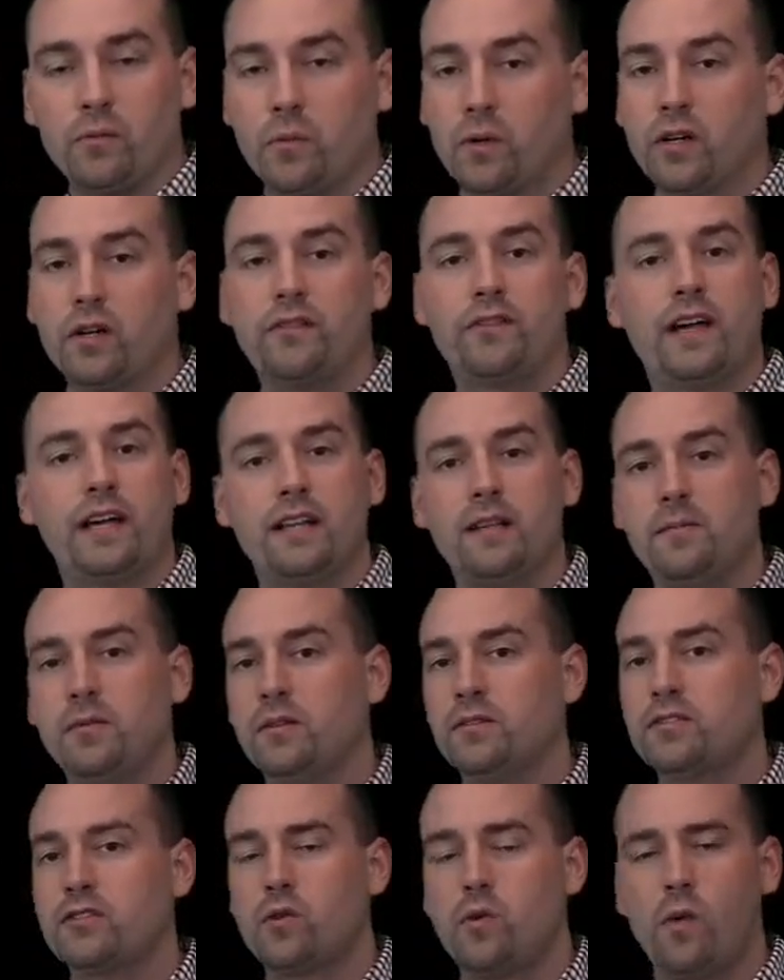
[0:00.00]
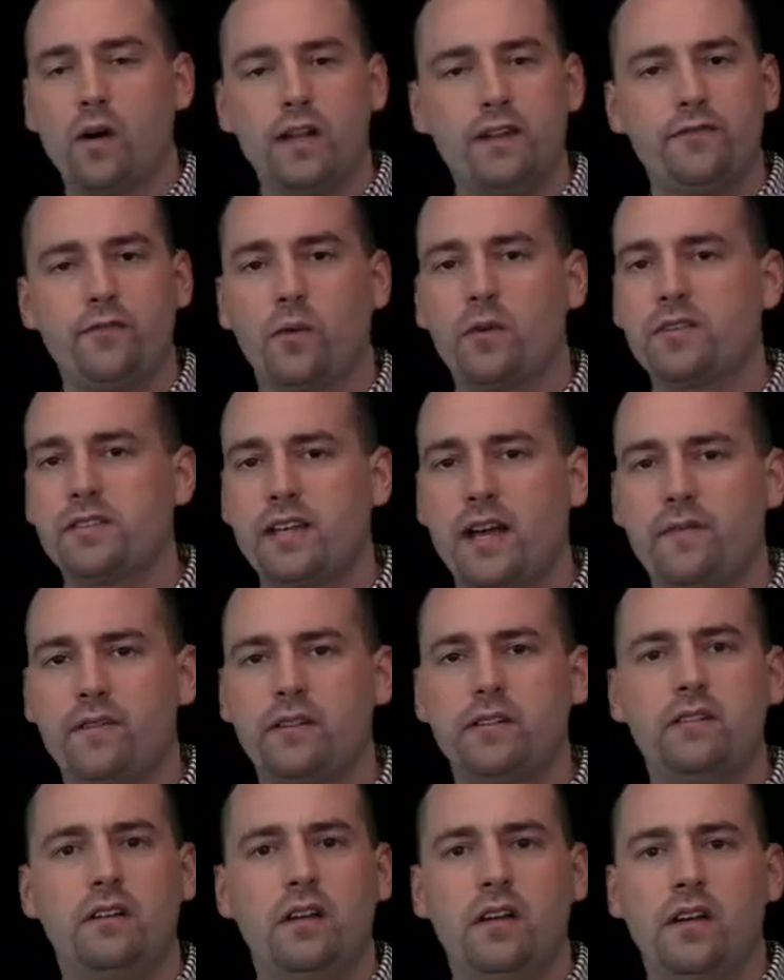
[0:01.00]
We're available
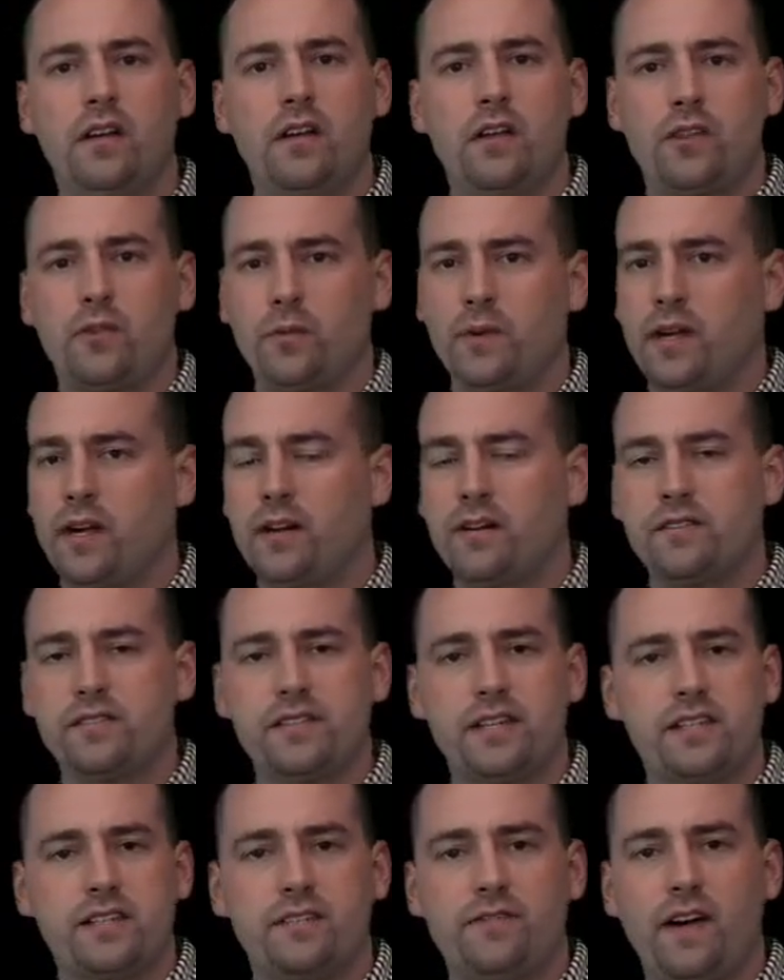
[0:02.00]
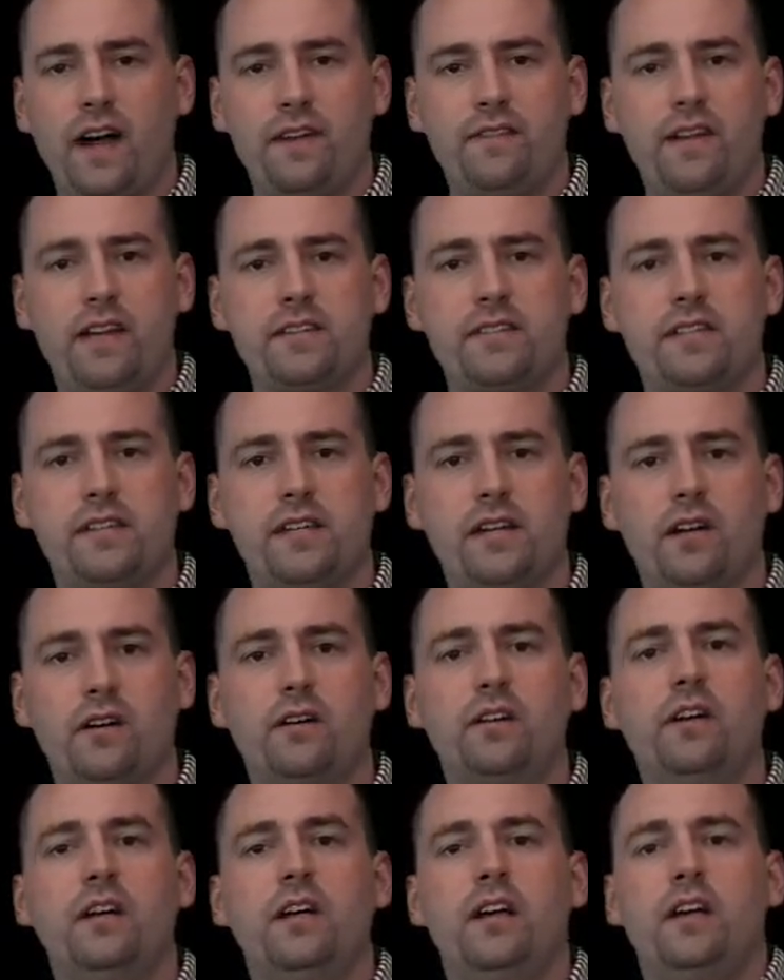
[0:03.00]
24/7, 365 days a
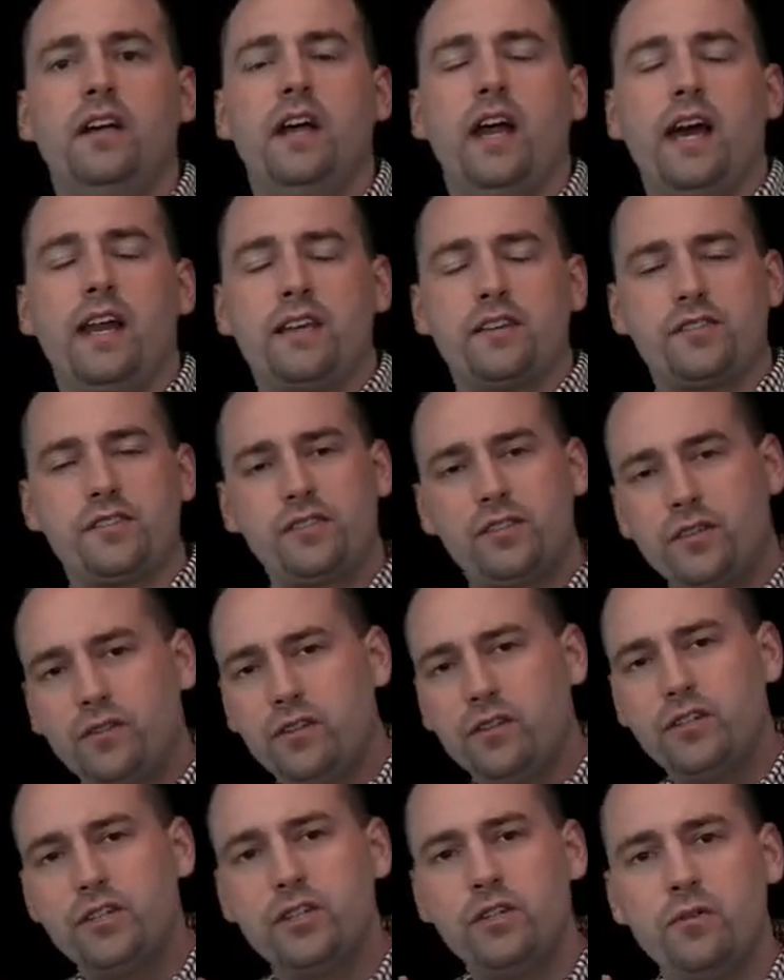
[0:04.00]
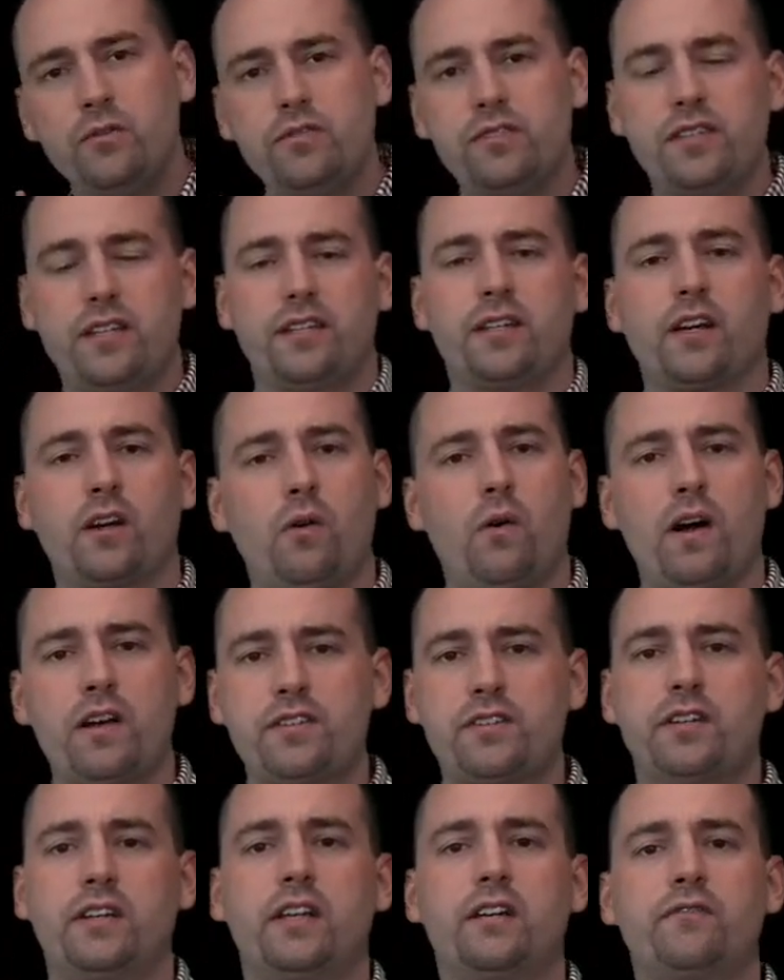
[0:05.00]
year, and as soon as you send a
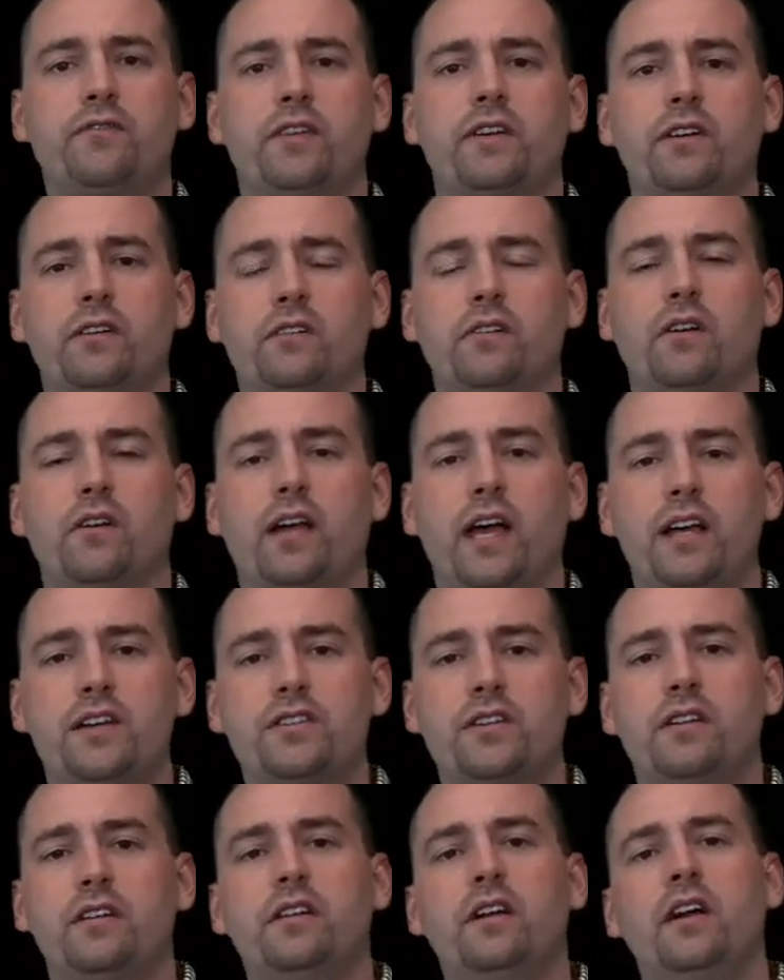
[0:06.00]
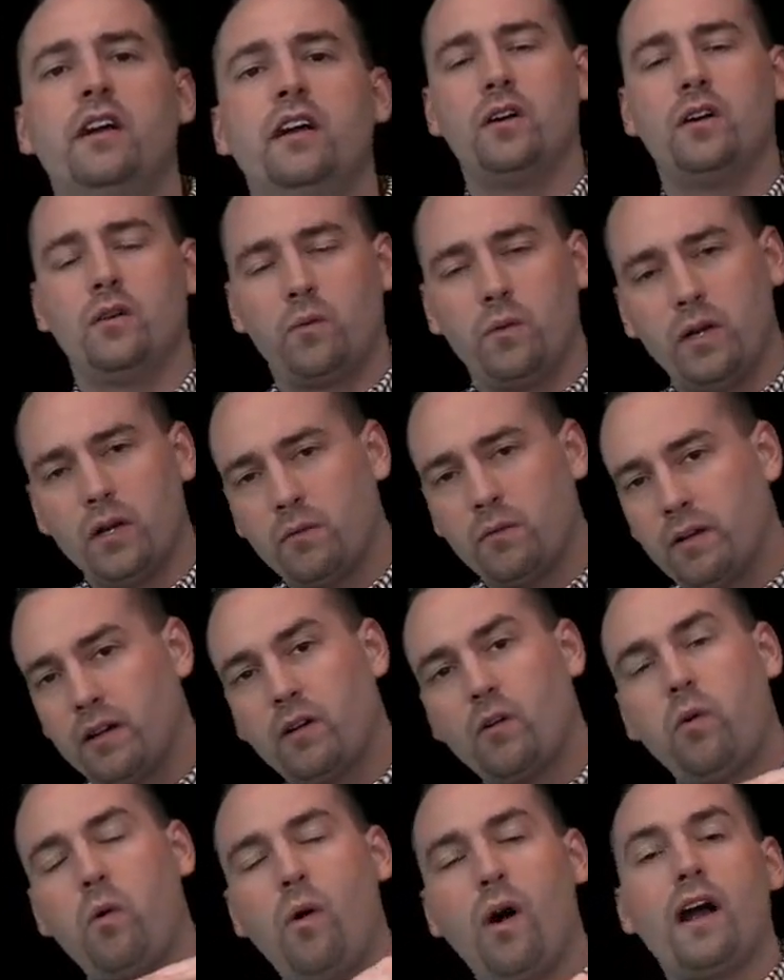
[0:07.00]
question in for your location, we are
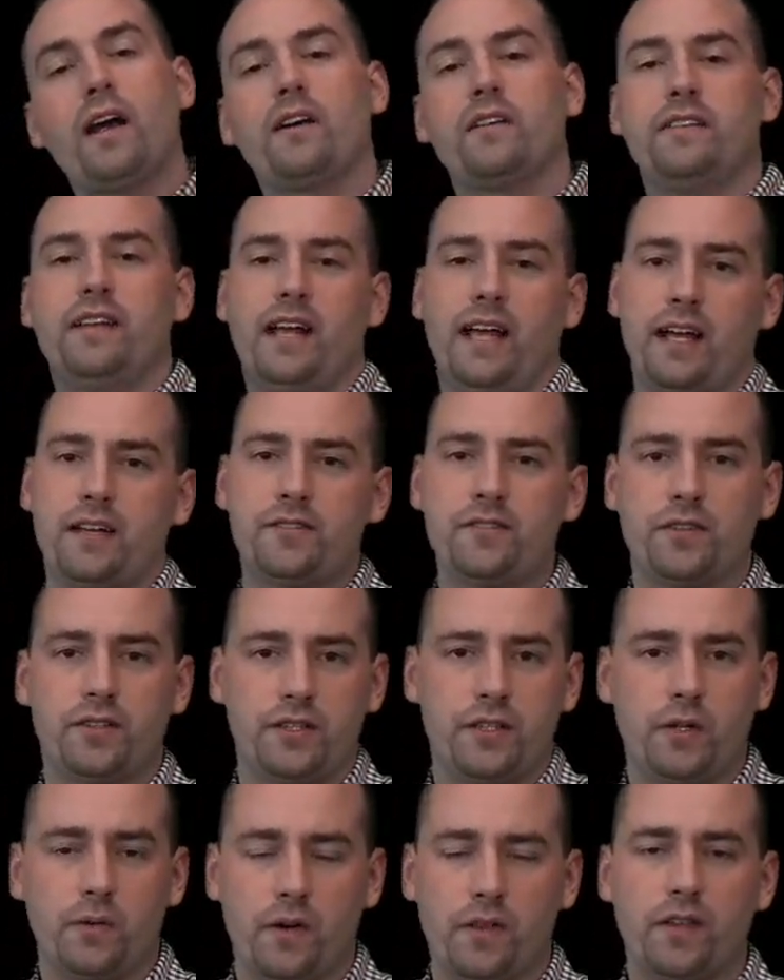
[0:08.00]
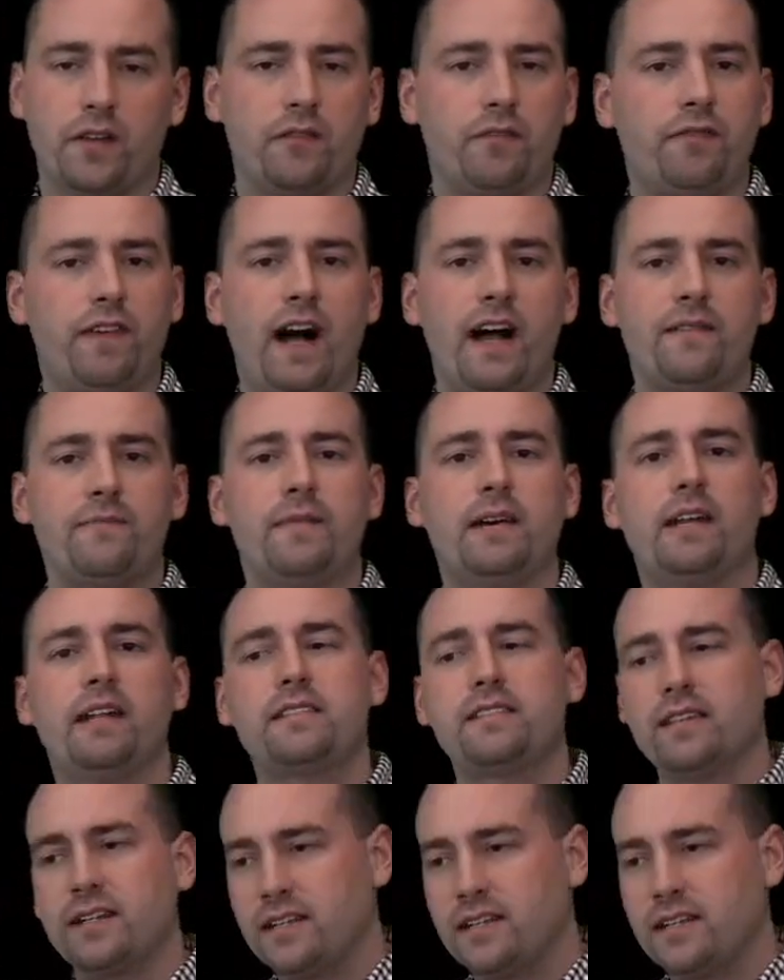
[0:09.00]
required to answer you within 5 minutes.